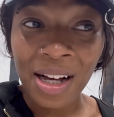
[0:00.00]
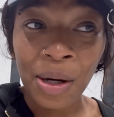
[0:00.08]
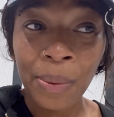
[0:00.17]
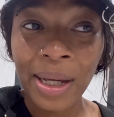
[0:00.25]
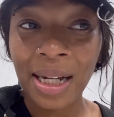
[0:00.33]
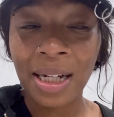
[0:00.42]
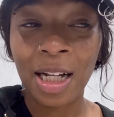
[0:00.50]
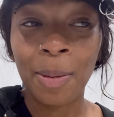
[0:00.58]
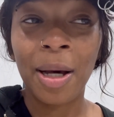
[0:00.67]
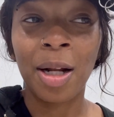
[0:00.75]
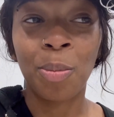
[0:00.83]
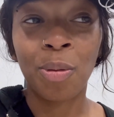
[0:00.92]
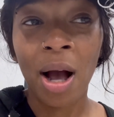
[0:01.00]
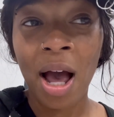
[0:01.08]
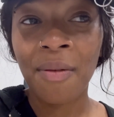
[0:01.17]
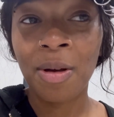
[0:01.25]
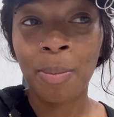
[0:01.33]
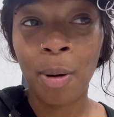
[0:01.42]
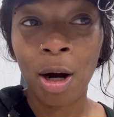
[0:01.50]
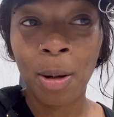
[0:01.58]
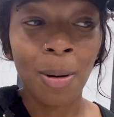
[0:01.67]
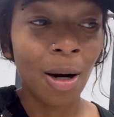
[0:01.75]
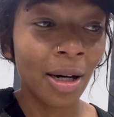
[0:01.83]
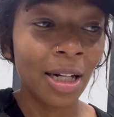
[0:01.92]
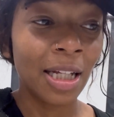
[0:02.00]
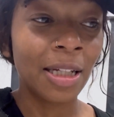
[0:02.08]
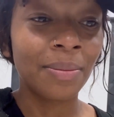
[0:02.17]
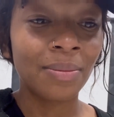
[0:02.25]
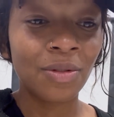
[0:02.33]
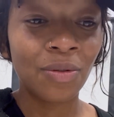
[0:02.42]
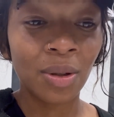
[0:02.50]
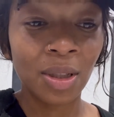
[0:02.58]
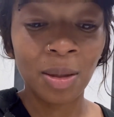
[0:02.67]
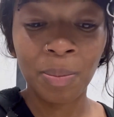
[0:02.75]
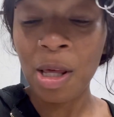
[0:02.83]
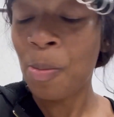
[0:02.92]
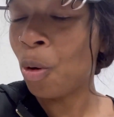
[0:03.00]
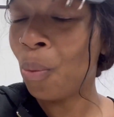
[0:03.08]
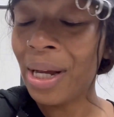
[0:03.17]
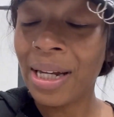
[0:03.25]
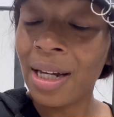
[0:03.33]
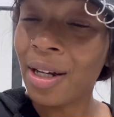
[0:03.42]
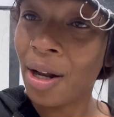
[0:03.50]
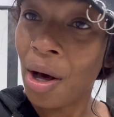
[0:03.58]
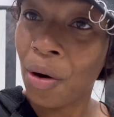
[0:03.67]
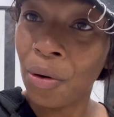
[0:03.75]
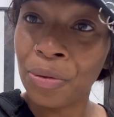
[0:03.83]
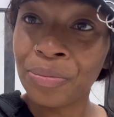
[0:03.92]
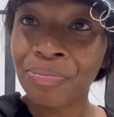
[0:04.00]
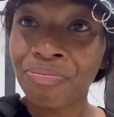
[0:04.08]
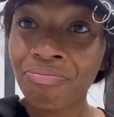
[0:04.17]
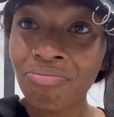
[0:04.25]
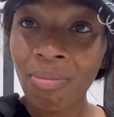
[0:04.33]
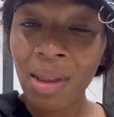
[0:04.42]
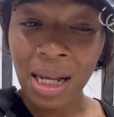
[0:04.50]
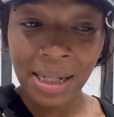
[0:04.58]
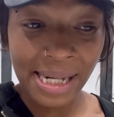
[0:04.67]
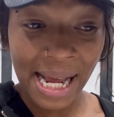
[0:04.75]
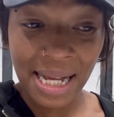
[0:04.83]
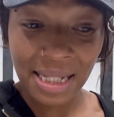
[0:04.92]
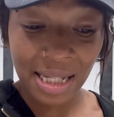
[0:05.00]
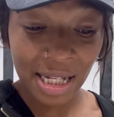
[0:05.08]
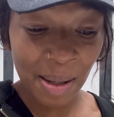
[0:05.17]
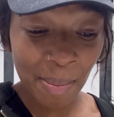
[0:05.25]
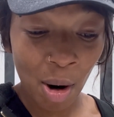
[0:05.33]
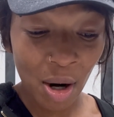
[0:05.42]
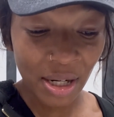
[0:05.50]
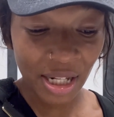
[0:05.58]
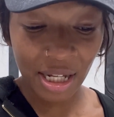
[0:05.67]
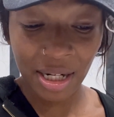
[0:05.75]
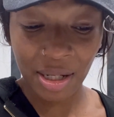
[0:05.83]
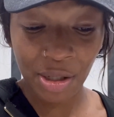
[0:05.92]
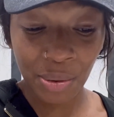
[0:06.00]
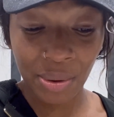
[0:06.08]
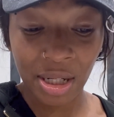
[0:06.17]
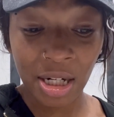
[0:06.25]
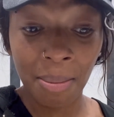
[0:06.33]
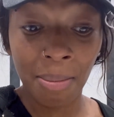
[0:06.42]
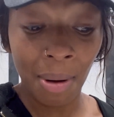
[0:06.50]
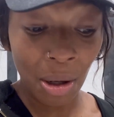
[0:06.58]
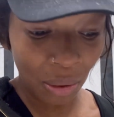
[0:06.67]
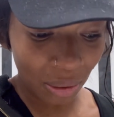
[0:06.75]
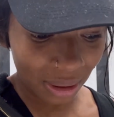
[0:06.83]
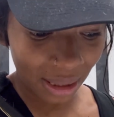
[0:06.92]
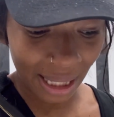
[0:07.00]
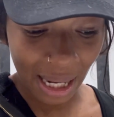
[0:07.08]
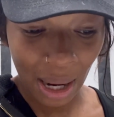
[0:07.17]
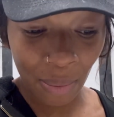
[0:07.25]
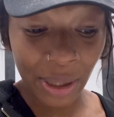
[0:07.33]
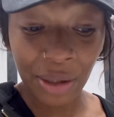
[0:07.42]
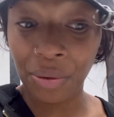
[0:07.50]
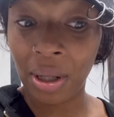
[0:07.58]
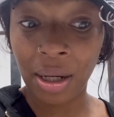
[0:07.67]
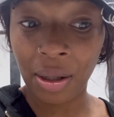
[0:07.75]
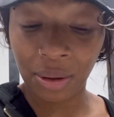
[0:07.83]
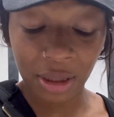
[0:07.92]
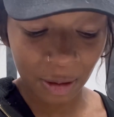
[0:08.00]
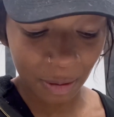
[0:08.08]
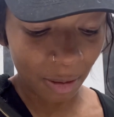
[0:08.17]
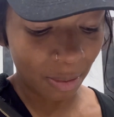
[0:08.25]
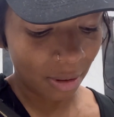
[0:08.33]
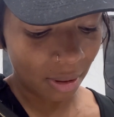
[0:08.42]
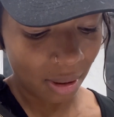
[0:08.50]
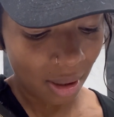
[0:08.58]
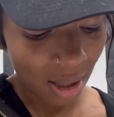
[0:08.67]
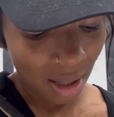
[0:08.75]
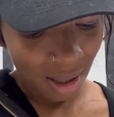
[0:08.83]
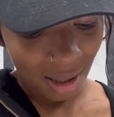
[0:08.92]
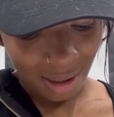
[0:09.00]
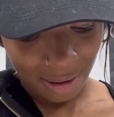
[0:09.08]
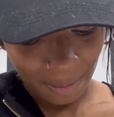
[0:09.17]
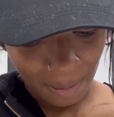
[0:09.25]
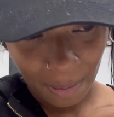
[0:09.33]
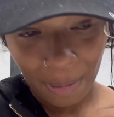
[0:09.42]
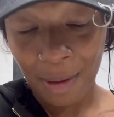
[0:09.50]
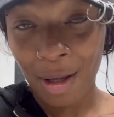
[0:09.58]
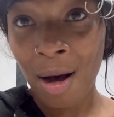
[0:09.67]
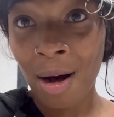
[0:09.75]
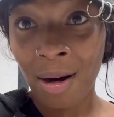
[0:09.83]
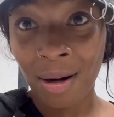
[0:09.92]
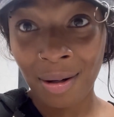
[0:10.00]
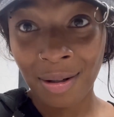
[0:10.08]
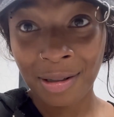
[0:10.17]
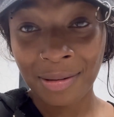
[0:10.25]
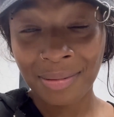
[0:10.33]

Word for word: we ended up at a private bar party for some people we didn't know, dancing and partying and doing the most, like, we do not know these people. Y'all,